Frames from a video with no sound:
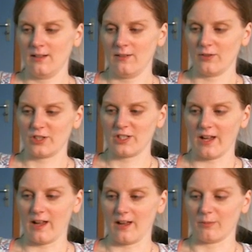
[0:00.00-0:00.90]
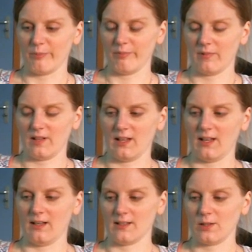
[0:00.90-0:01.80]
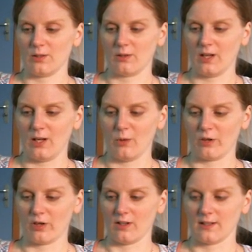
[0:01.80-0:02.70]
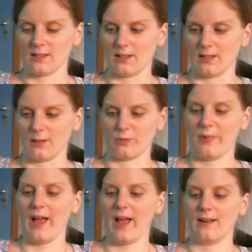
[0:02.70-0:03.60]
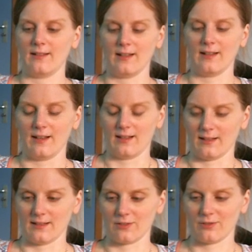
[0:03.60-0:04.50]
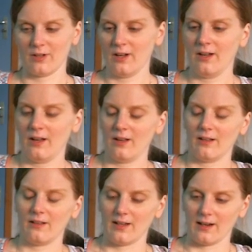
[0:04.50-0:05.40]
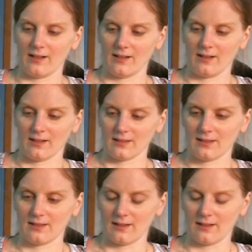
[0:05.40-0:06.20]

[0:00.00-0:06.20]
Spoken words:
First I had a keyword list that was bad, and then I did this. Then I did this